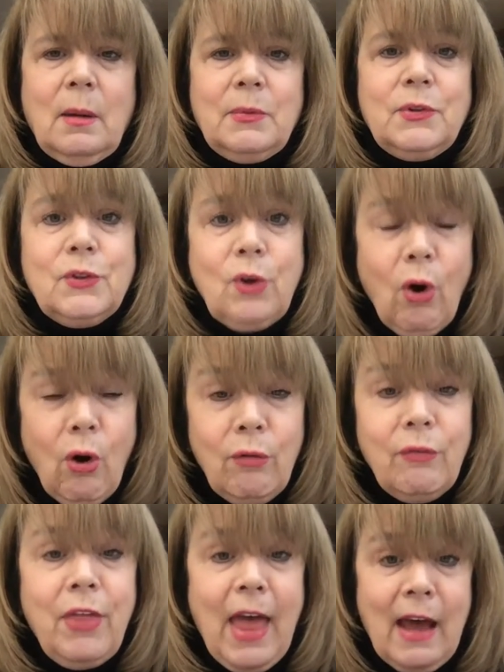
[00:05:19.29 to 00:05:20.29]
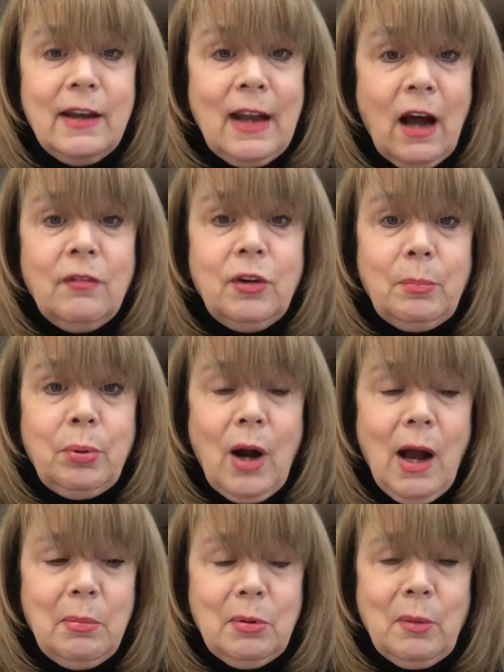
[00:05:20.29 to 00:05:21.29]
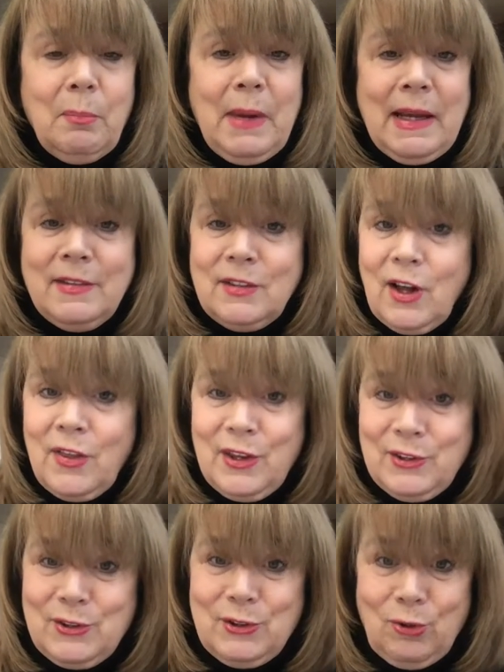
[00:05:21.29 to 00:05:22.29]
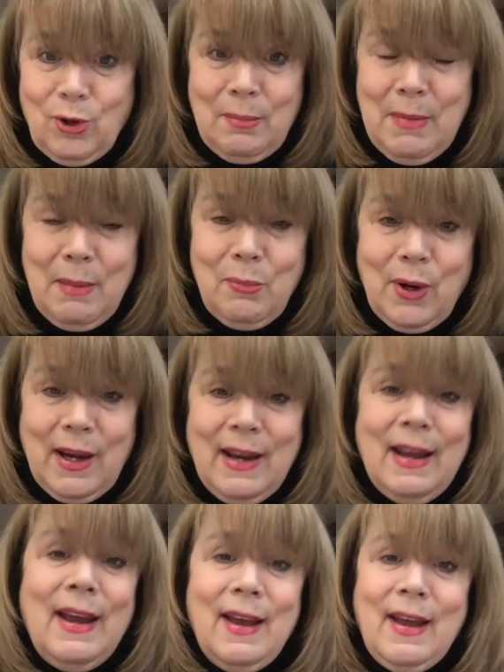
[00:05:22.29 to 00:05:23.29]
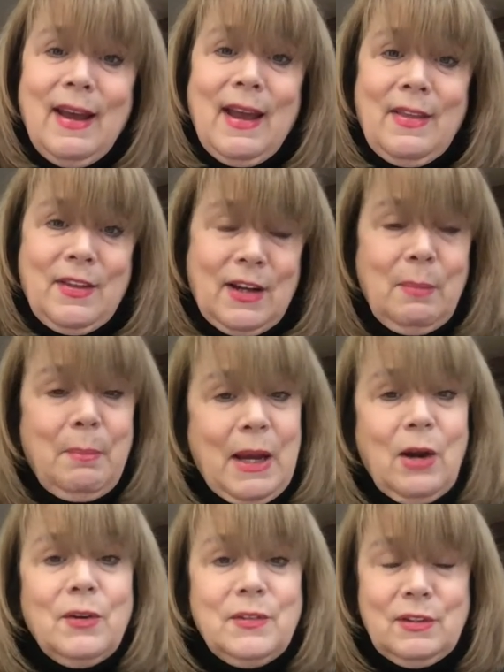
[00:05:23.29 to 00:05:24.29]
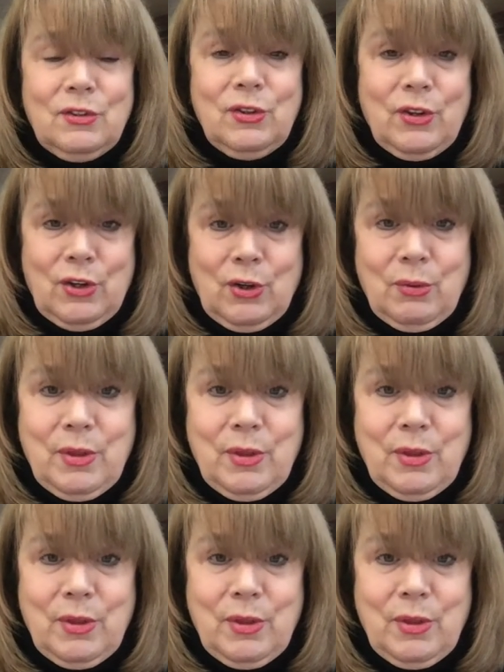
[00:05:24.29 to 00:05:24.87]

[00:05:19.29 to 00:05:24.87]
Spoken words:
solve that novel problem based on this stored memory and the comparison to the new